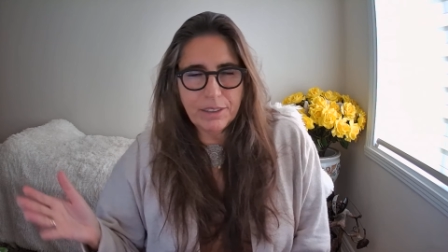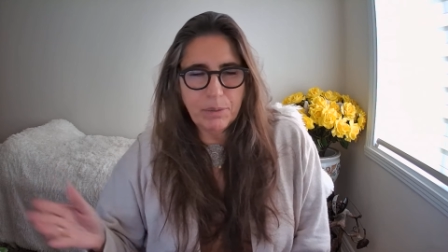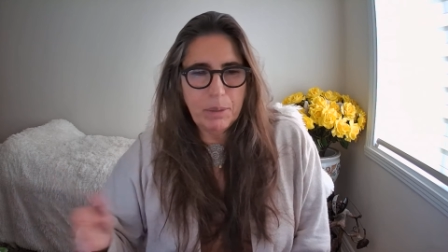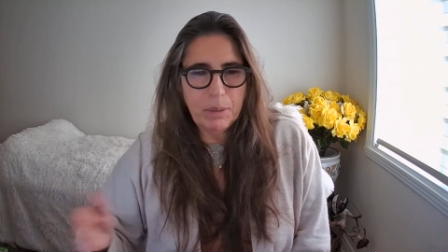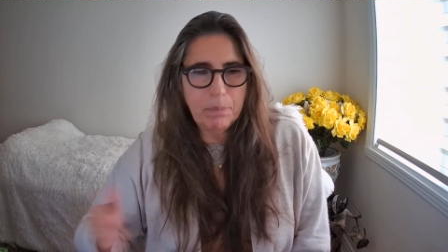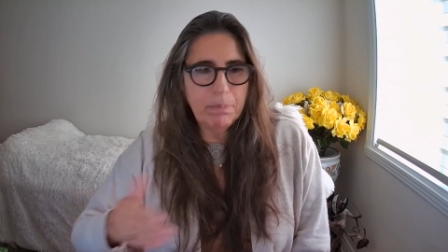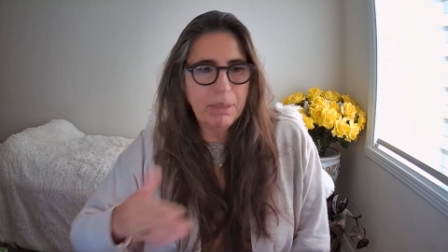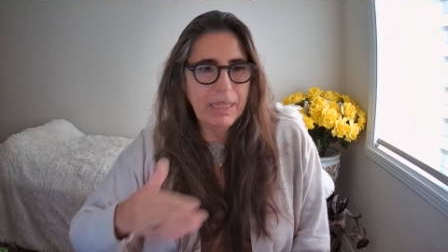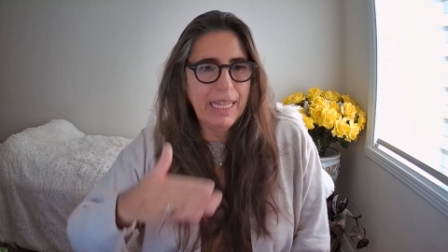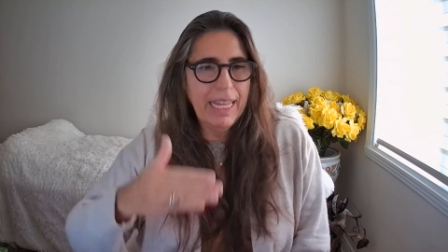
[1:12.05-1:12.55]
We
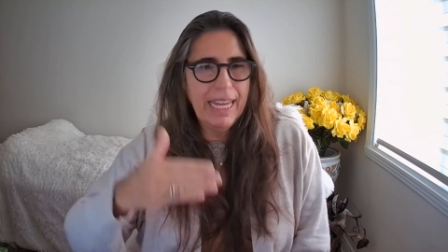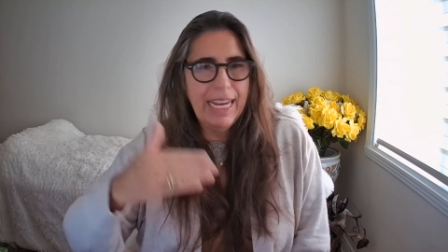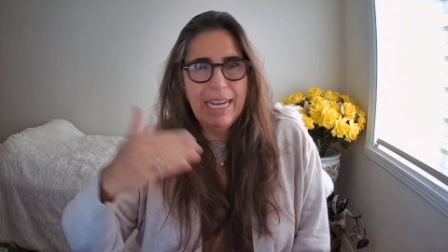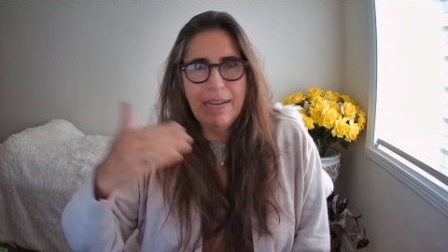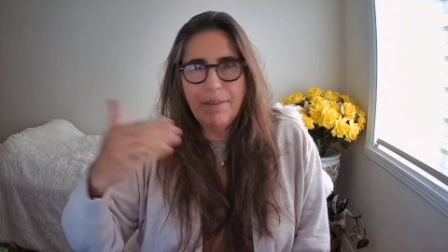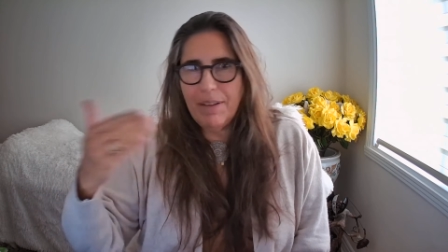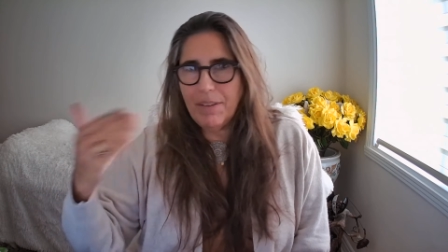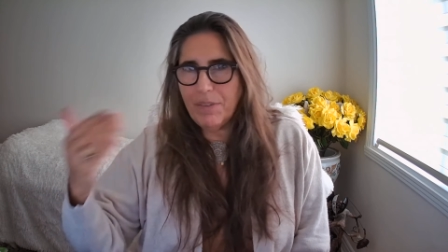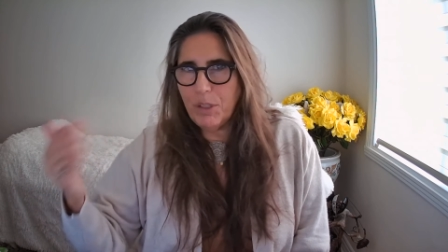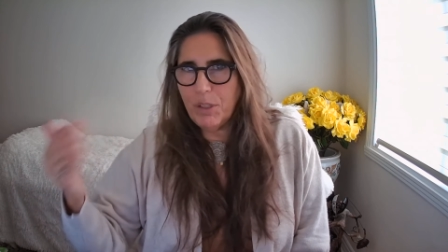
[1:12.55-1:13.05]

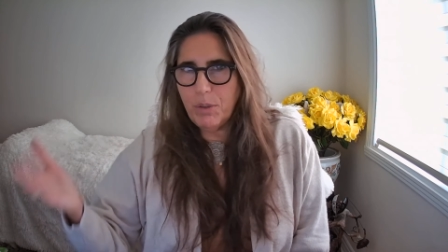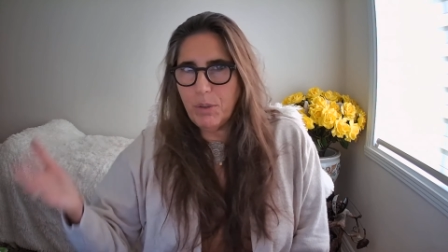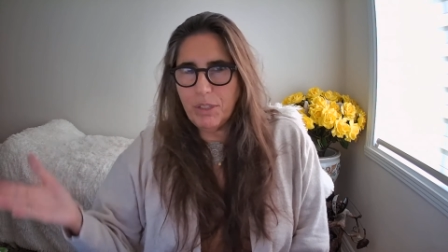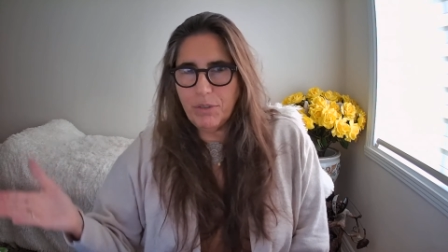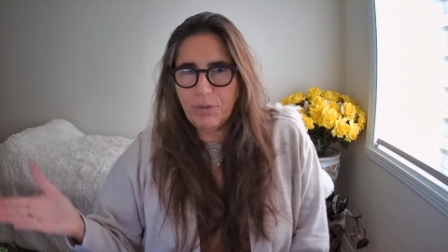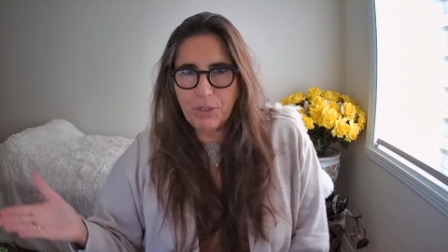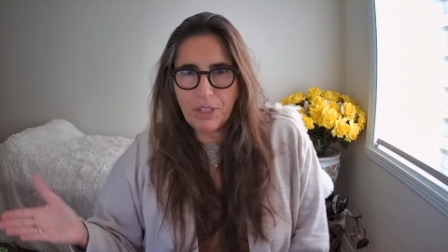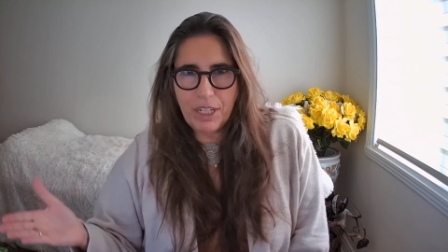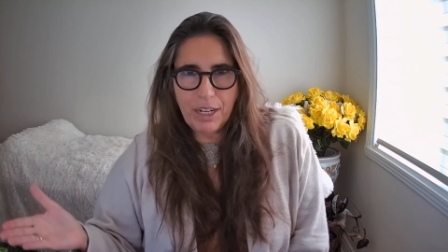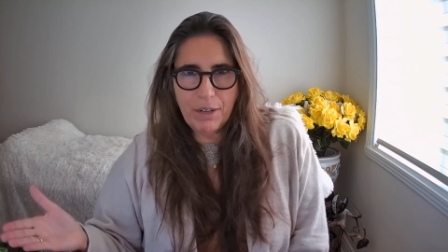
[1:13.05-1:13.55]
blame everyone
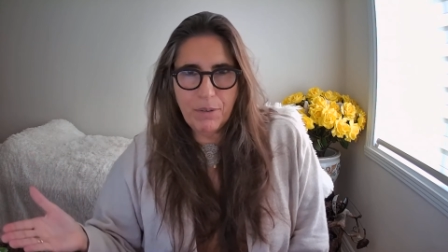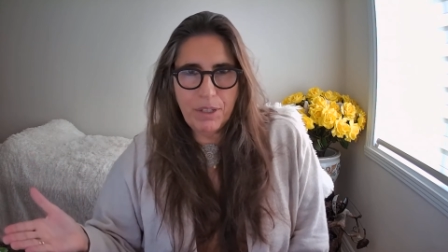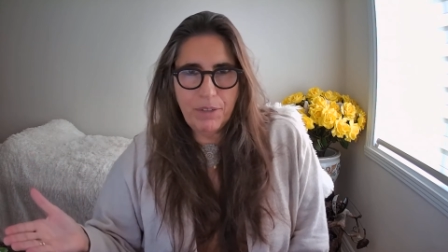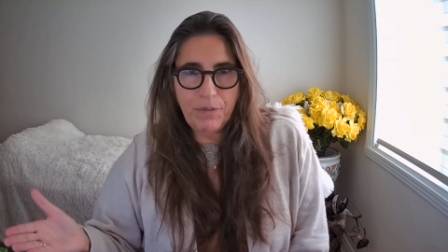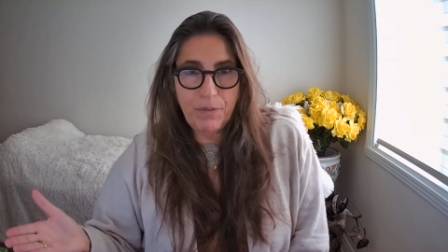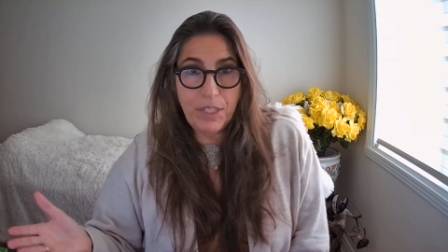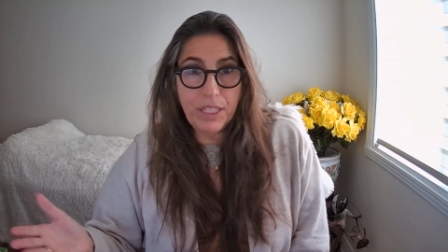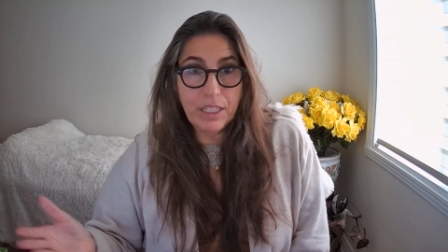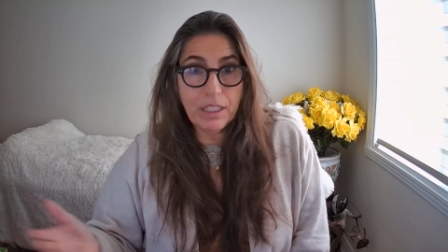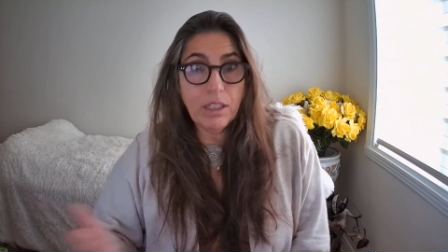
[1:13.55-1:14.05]
for how we
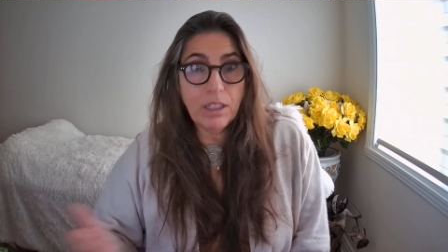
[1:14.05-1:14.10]
feel,